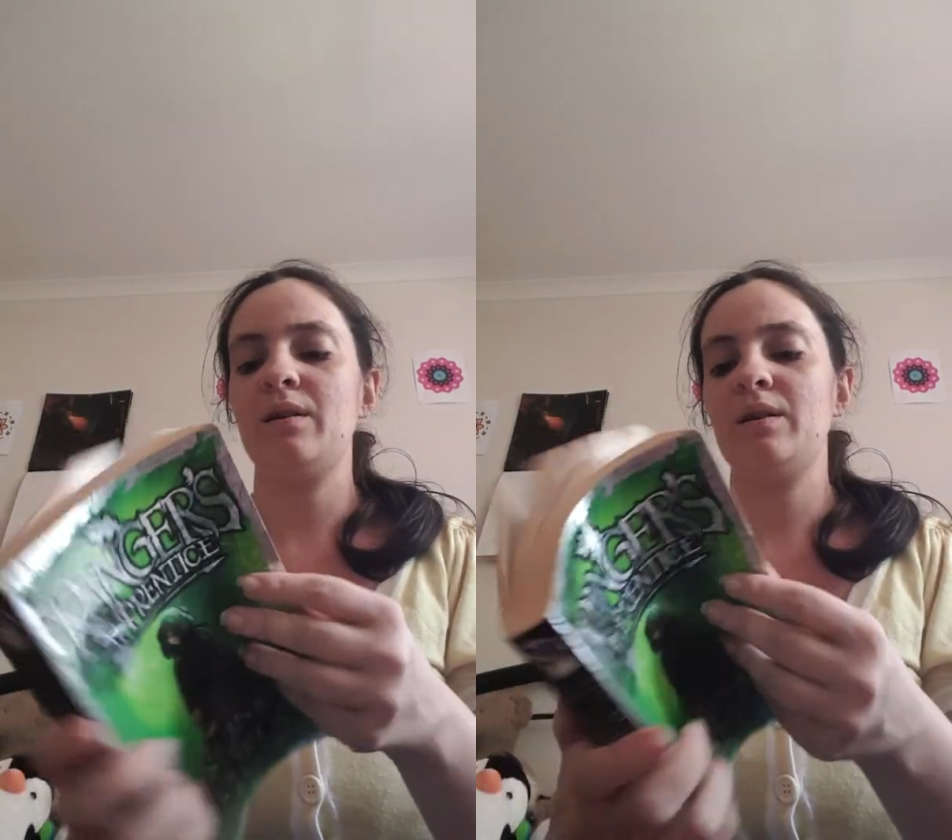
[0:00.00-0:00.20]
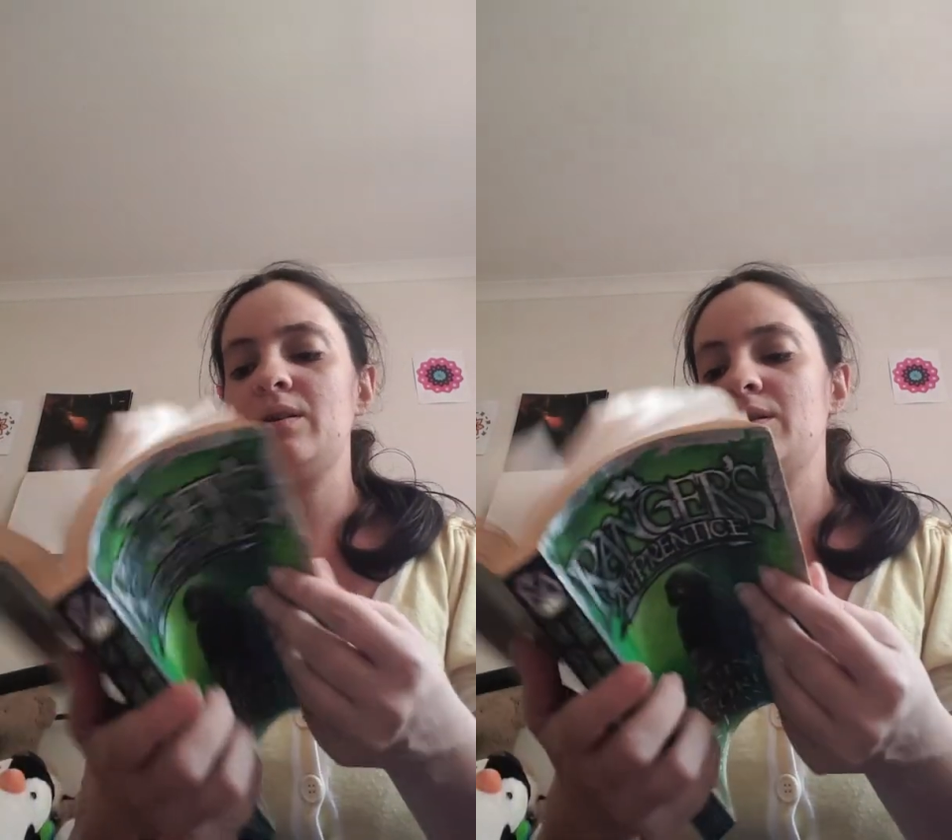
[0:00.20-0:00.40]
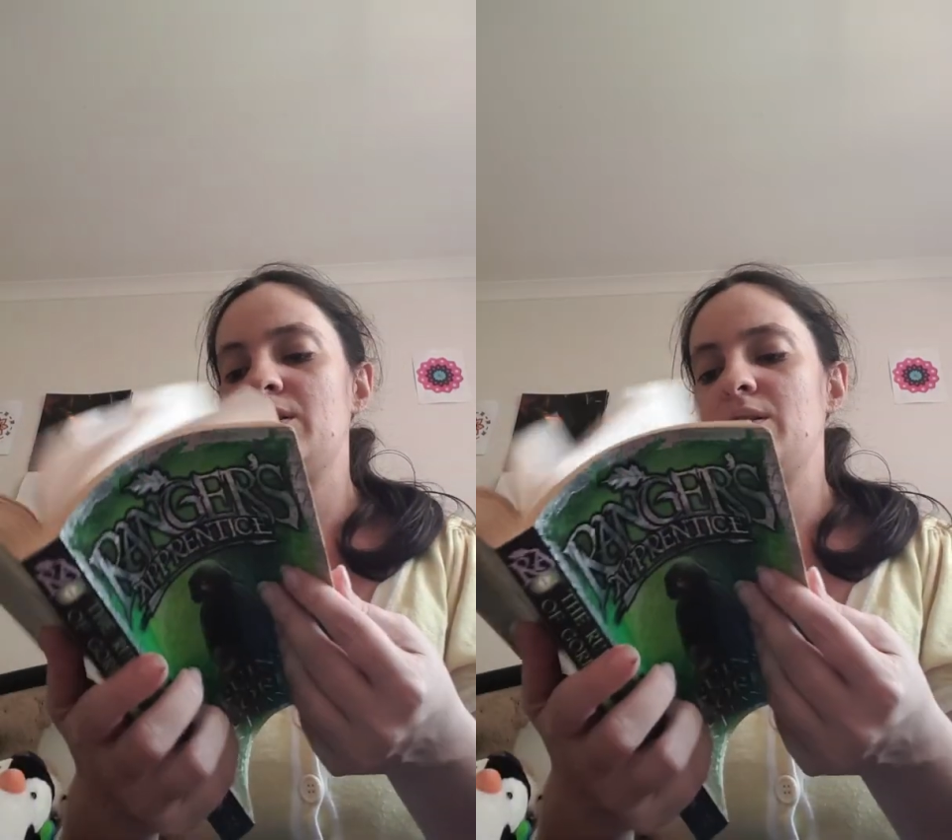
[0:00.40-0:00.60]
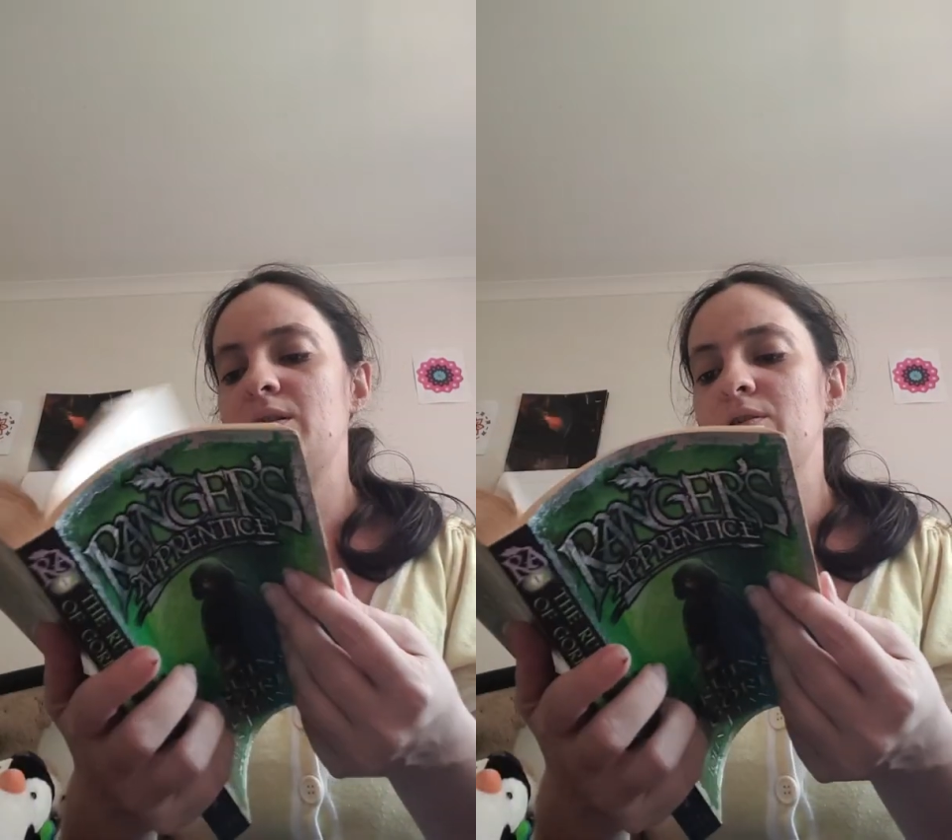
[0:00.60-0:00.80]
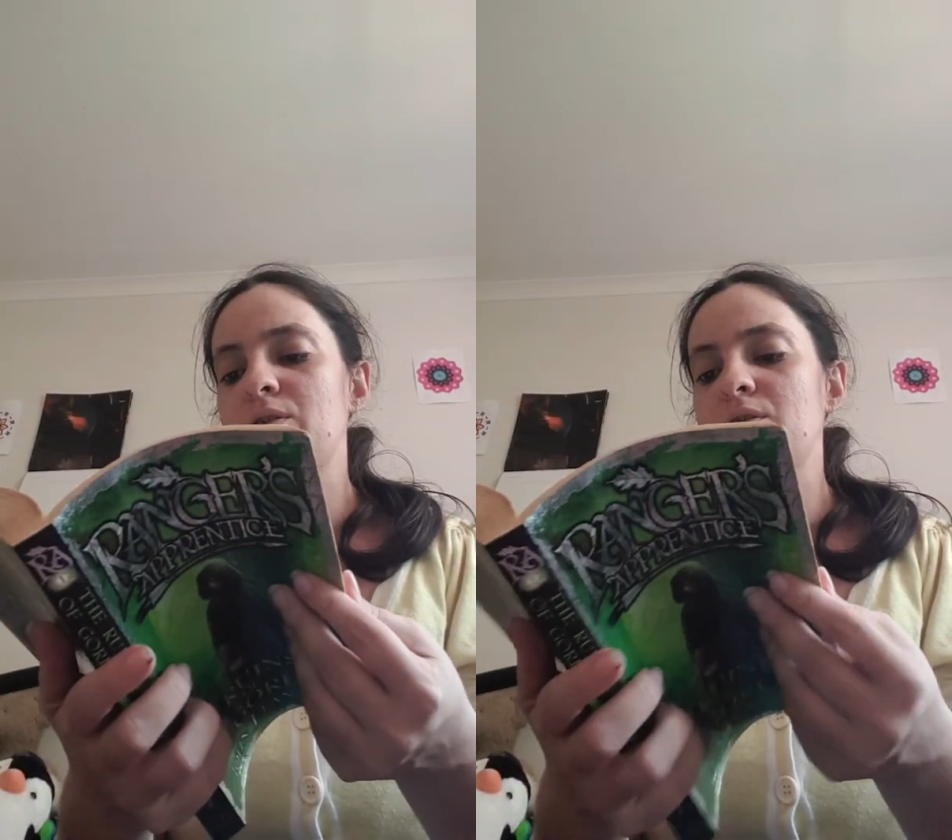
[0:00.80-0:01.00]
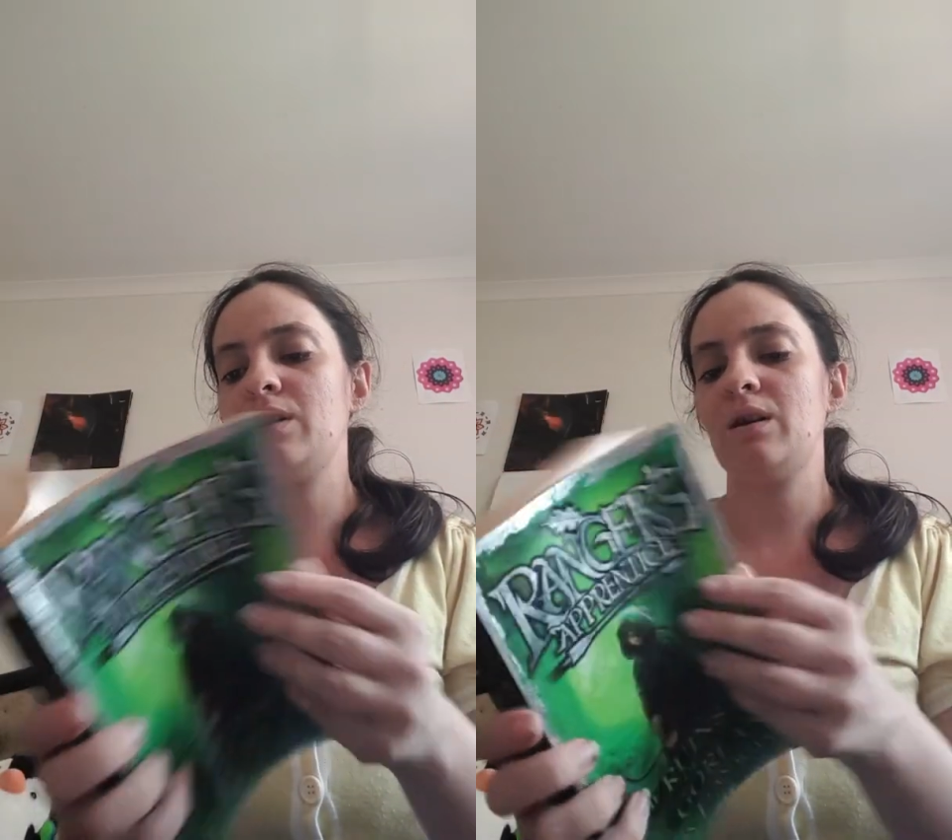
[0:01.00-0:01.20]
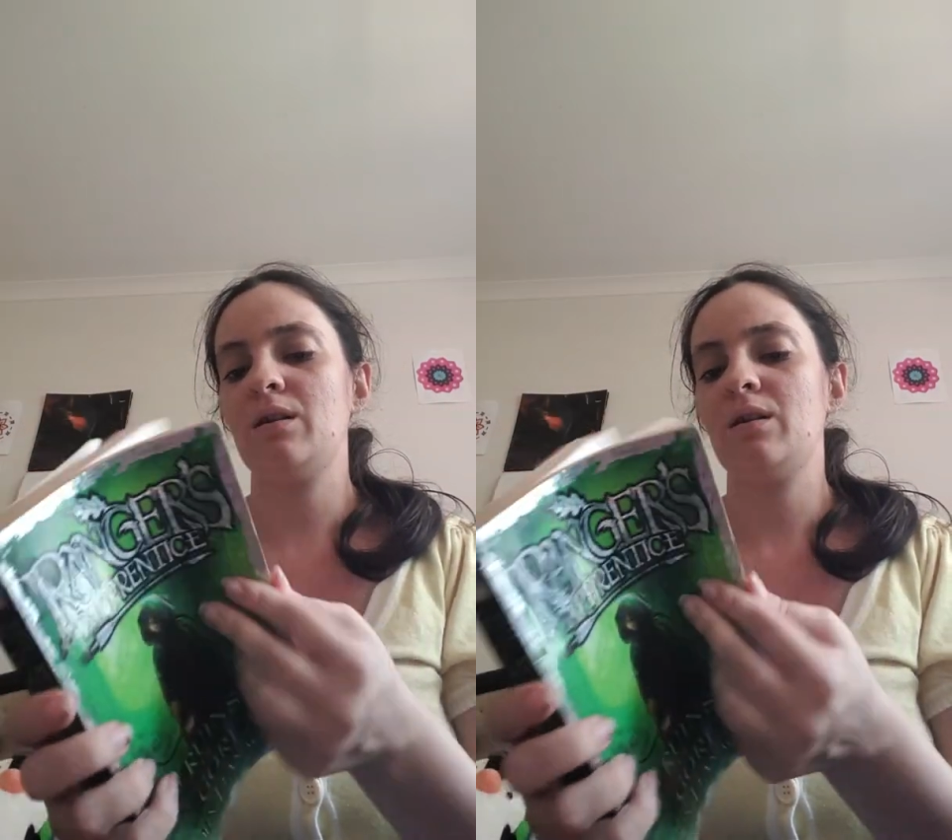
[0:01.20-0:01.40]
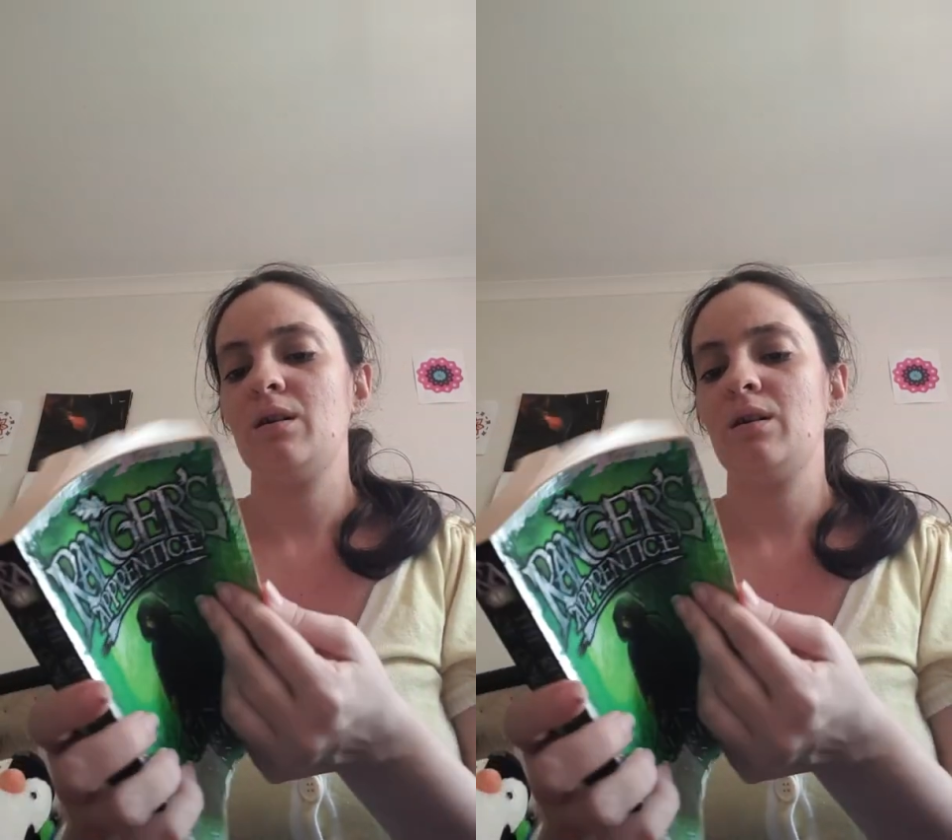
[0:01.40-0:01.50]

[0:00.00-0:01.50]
in it. So yeah.